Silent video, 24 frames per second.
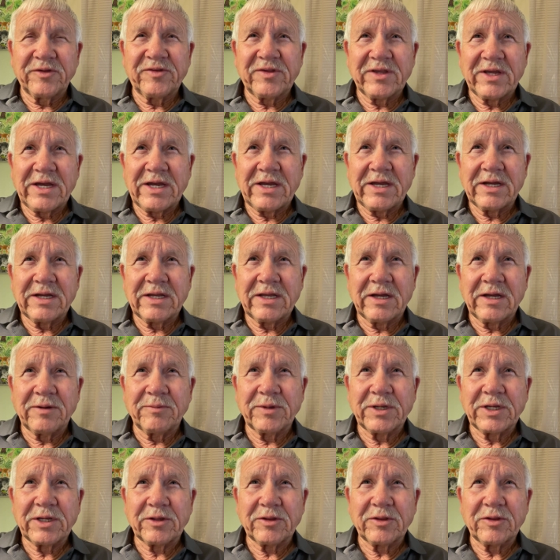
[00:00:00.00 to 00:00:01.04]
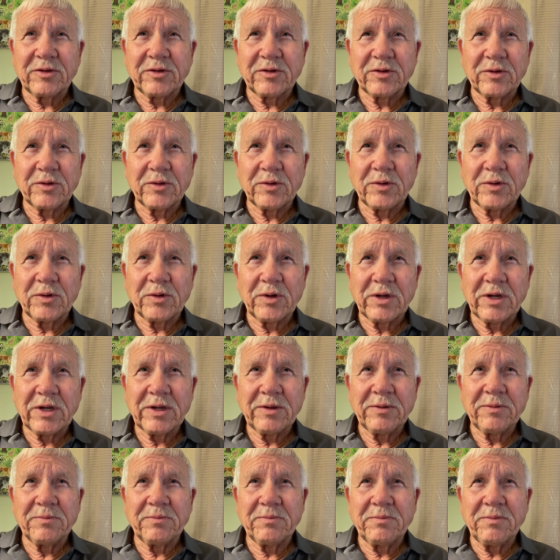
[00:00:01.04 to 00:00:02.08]
Messiah coming through
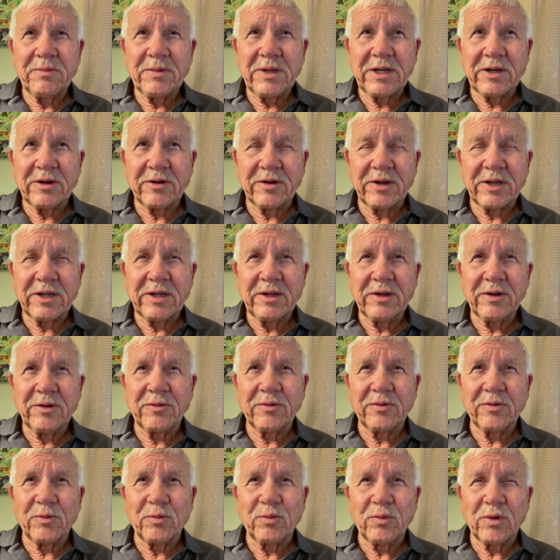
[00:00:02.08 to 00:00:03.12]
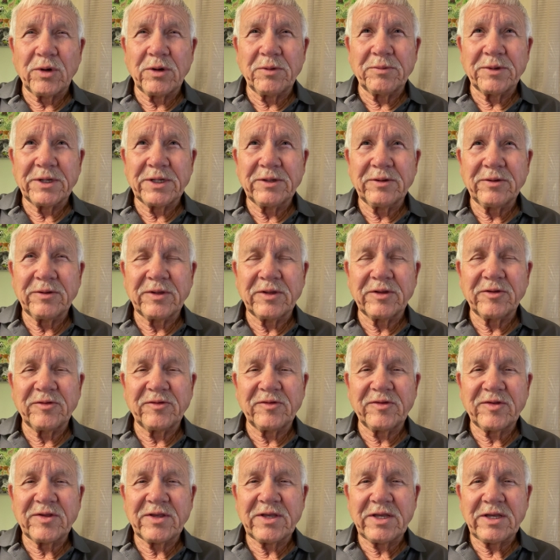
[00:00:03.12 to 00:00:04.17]
Mary, a woman, the
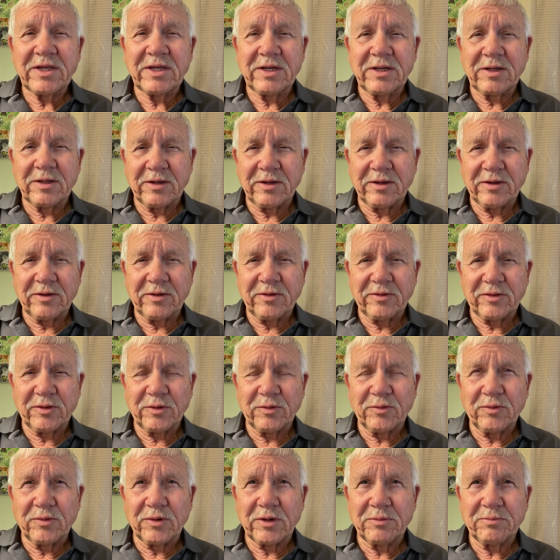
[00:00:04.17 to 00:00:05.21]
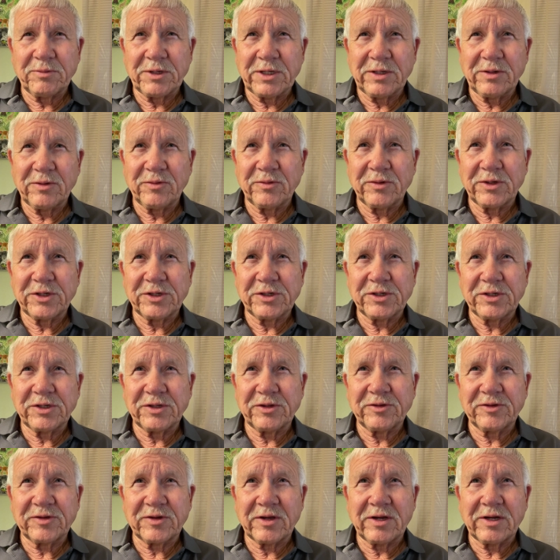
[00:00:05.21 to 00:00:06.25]
seed of the woman,
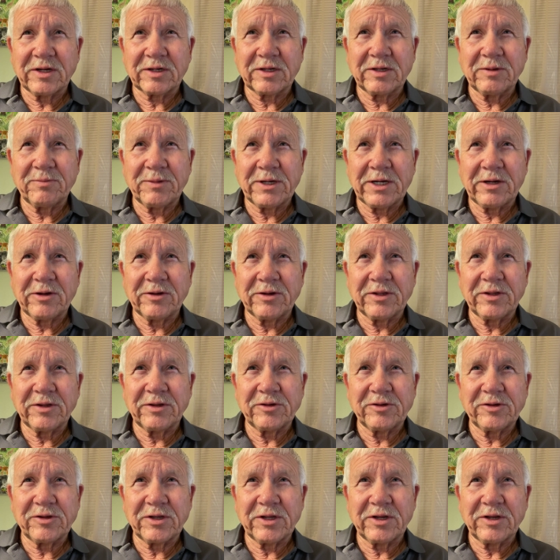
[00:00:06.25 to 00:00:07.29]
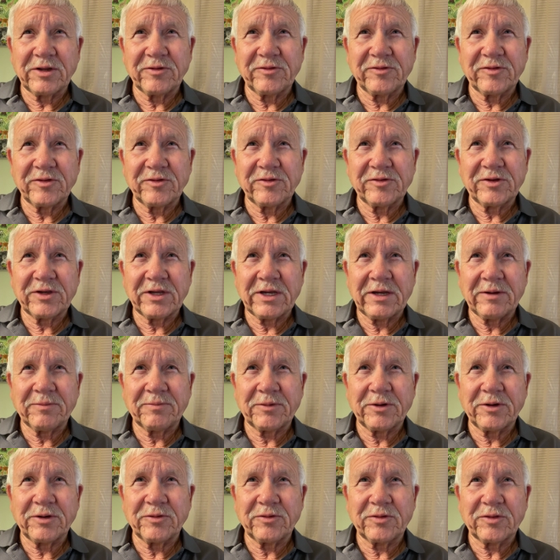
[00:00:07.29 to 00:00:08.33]
which is talked about in Genesis
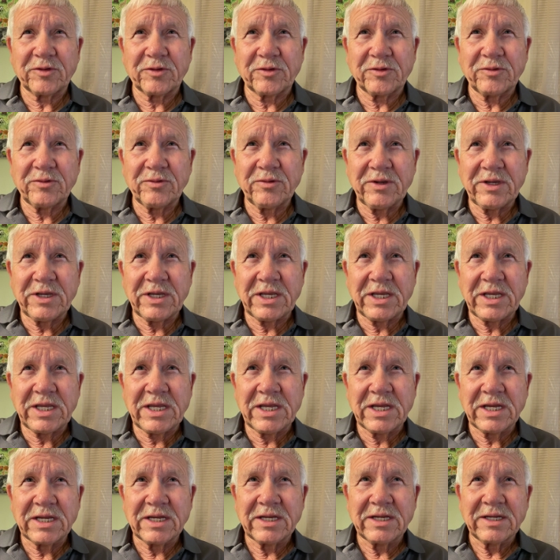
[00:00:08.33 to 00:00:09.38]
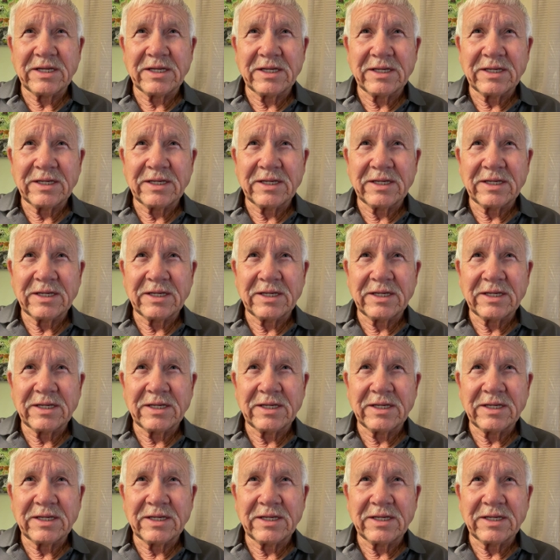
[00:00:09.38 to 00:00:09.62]
chapter 3.